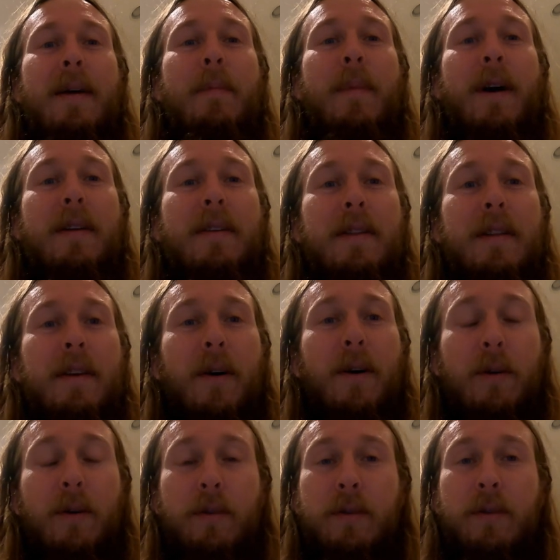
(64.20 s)
But the
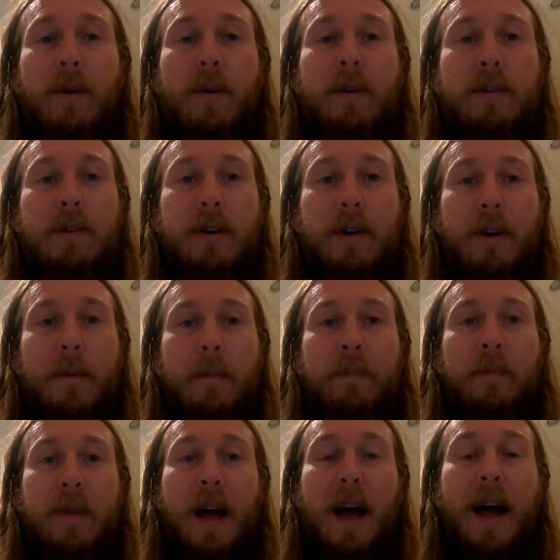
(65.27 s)
Old Norse
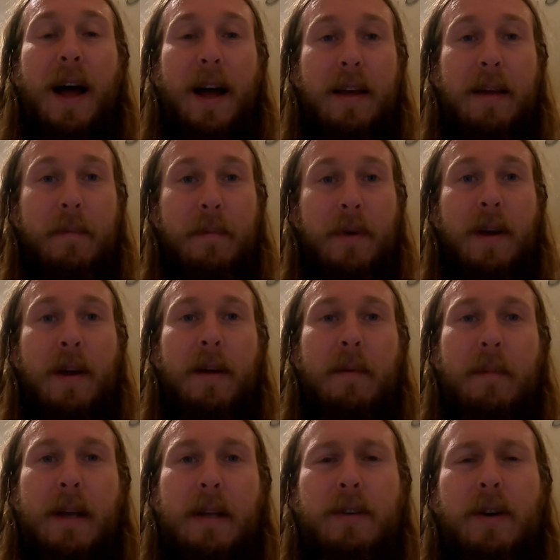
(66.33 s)
term, heim,
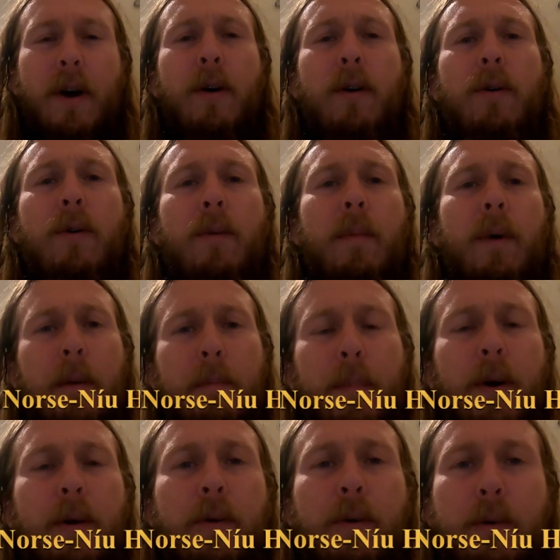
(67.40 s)
means home,
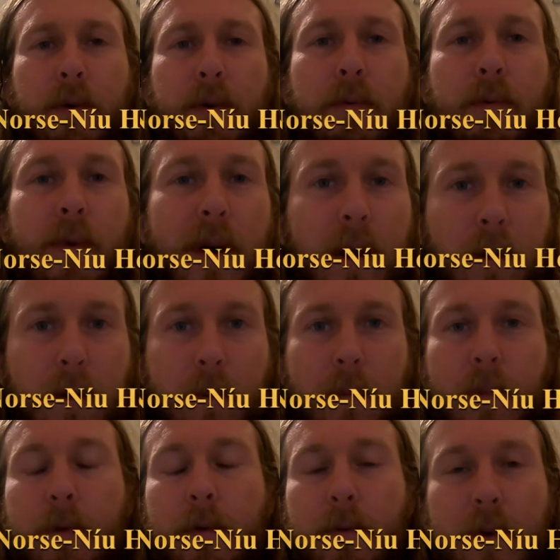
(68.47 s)
abode,
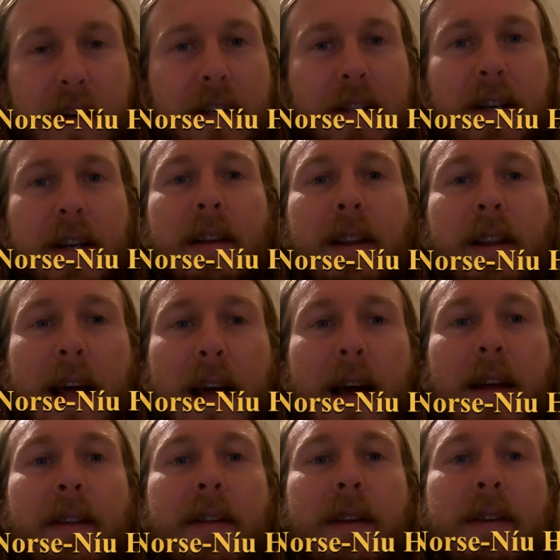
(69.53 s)
realm, region,
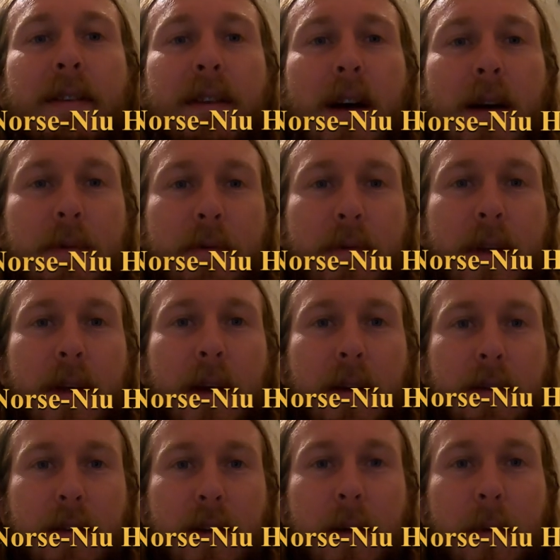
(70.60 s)
land, these types of
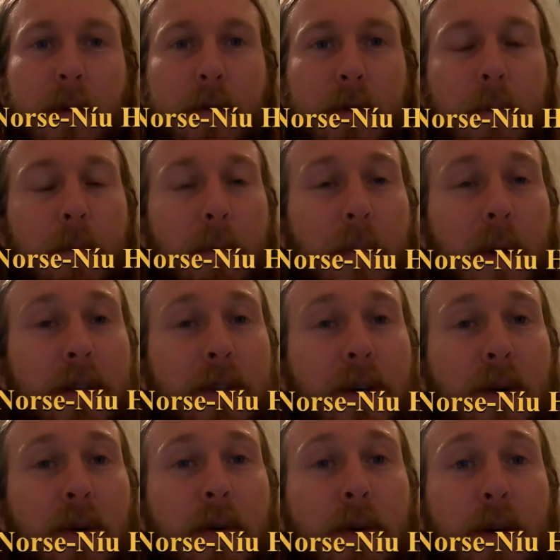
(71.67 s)
things, coming from much
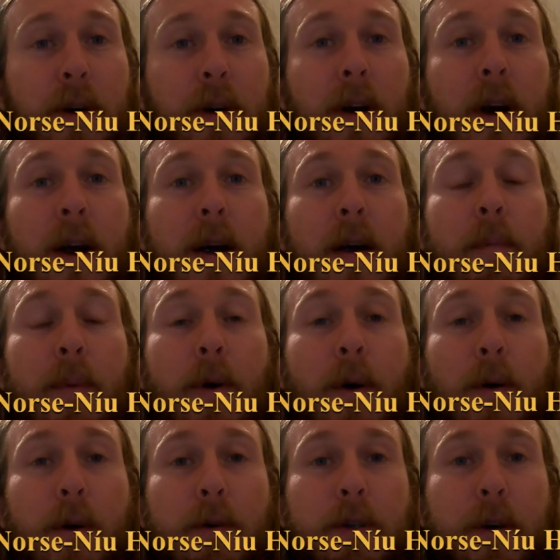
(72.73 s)
older
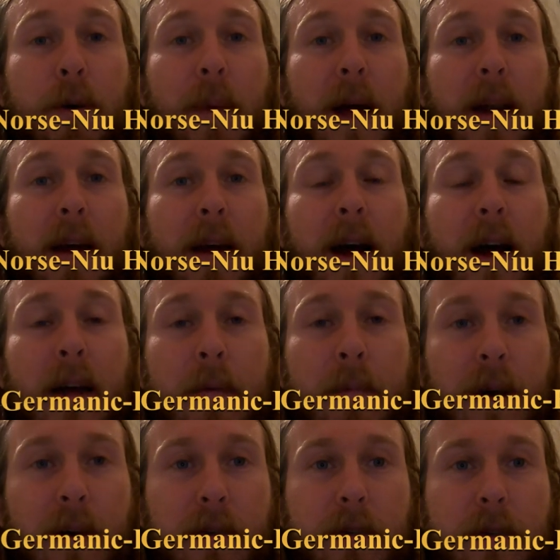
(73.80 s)
Proto-Germanic
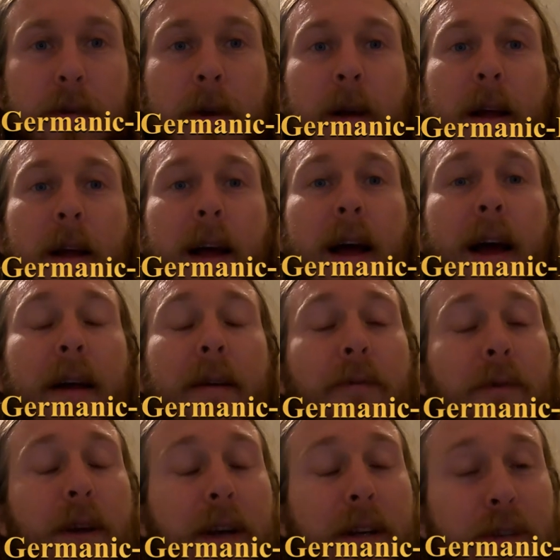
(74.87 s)
heimas
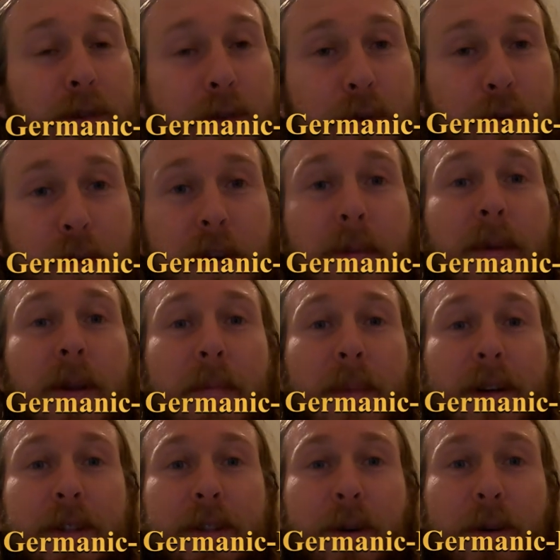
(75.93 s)
and extremely
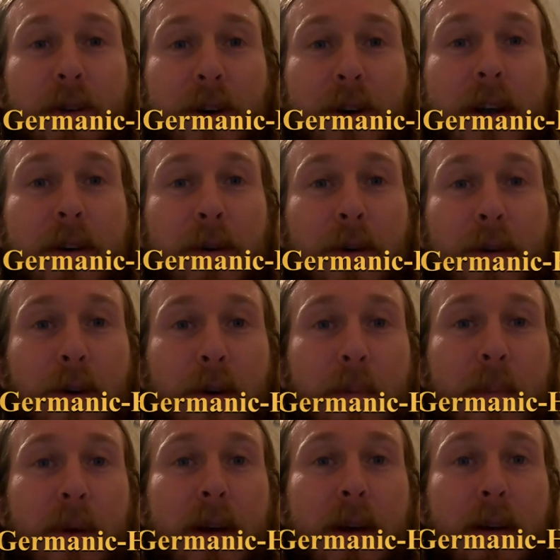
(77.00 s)
much older
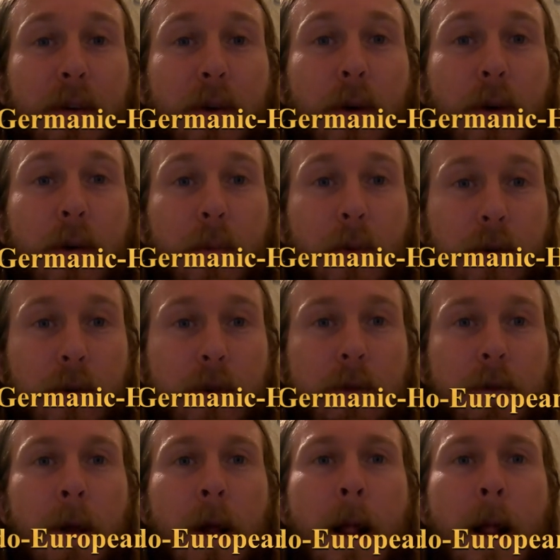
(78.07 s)
Indo-European koimos.